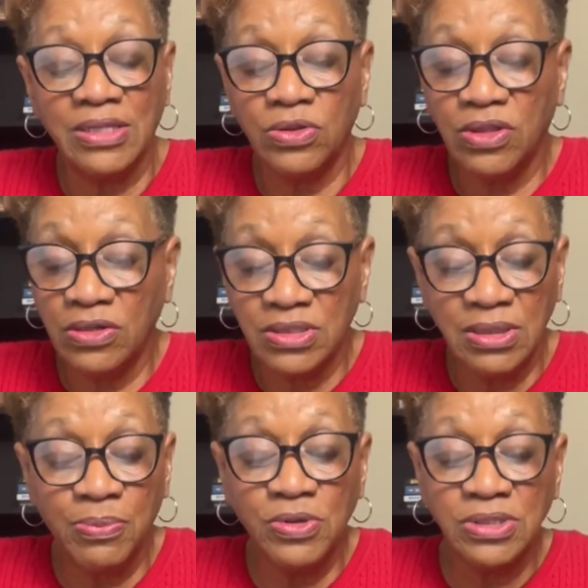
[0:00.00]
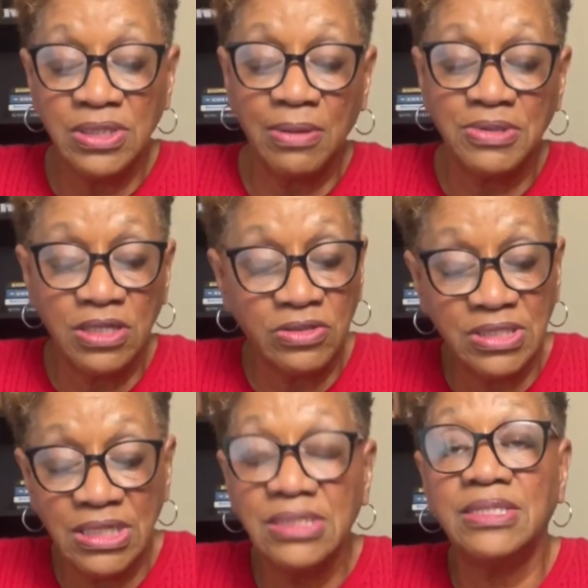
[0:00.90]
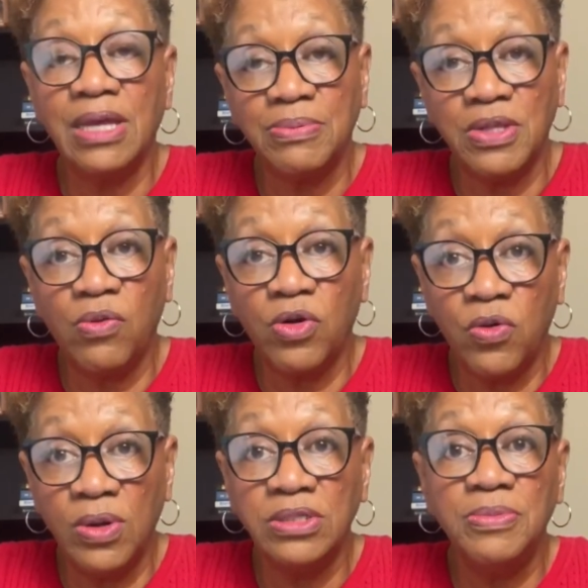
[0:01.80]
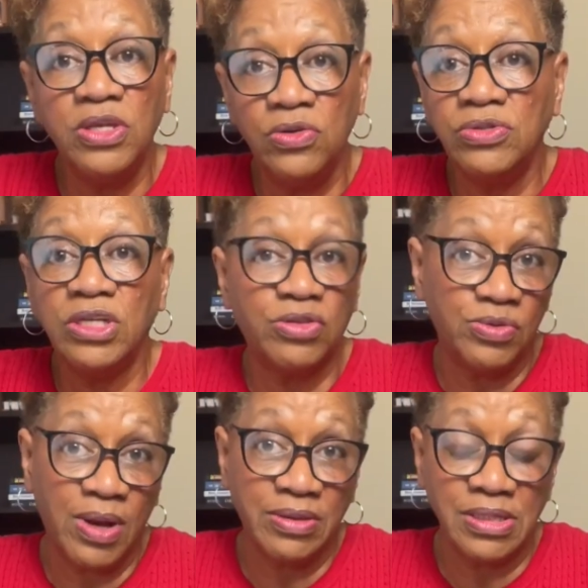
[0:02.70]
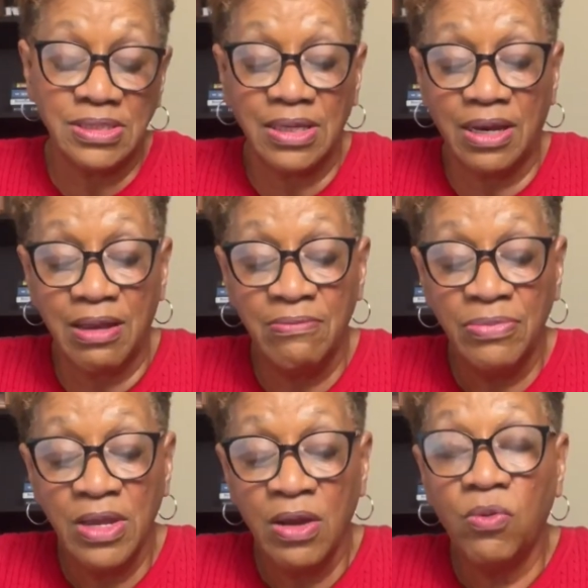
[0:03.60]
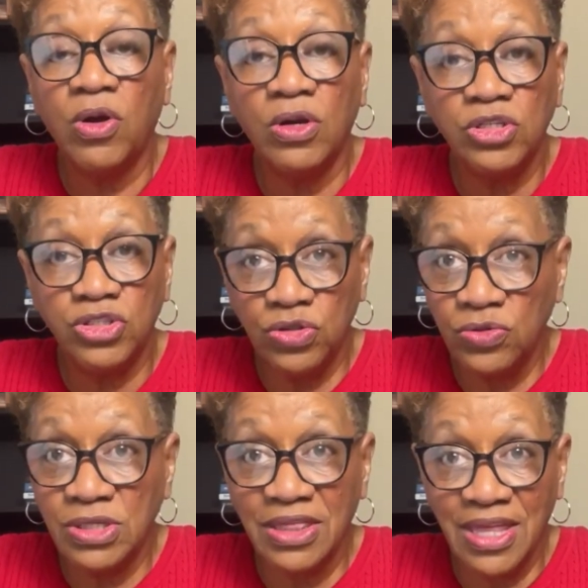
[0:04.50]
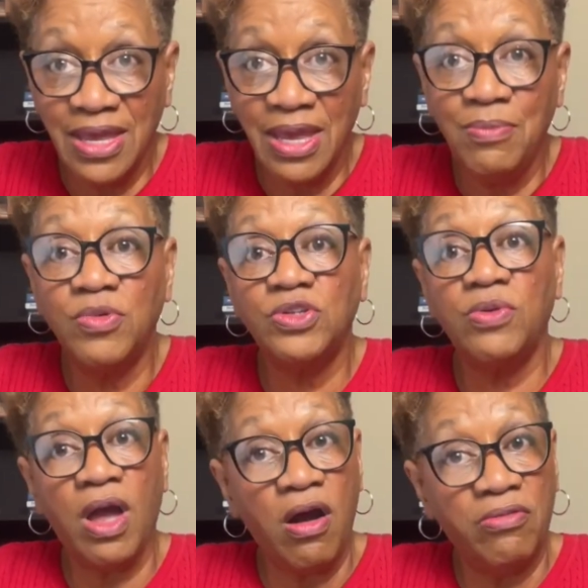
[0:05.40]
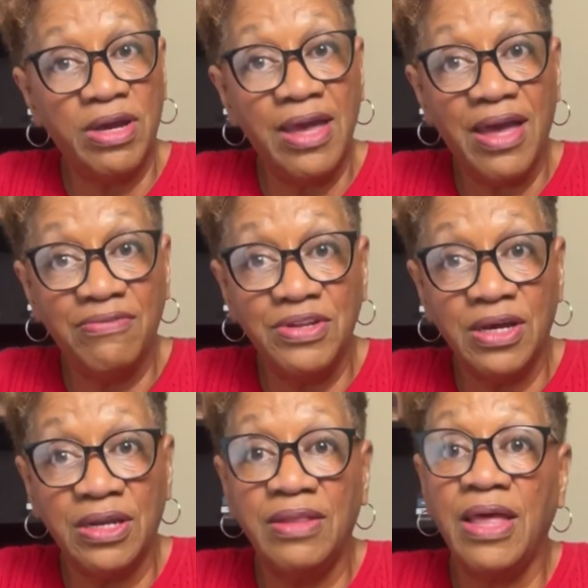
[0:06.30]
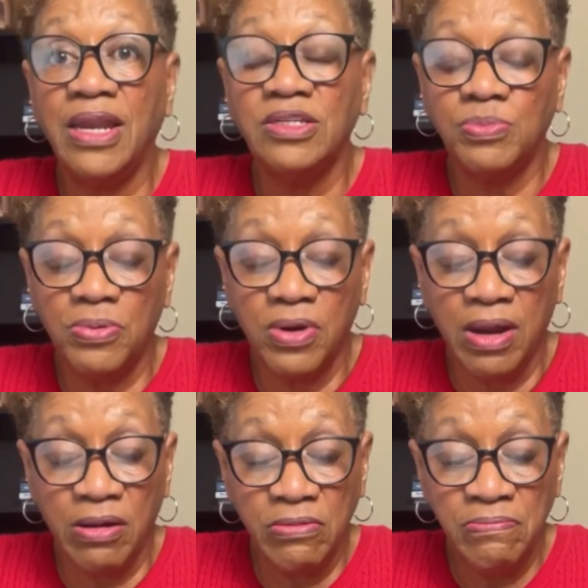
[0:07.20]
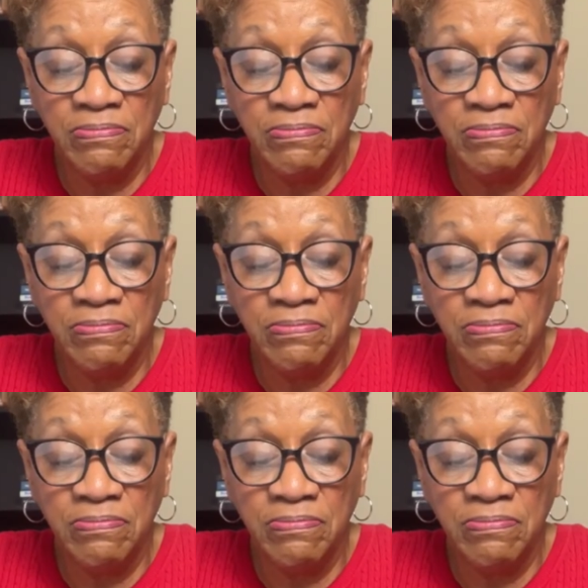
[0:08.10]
So, there's simple steps, there's 6 steps that we're going to be using throughout the study. We're going to choose a theme, which we already have done, and that is prayer.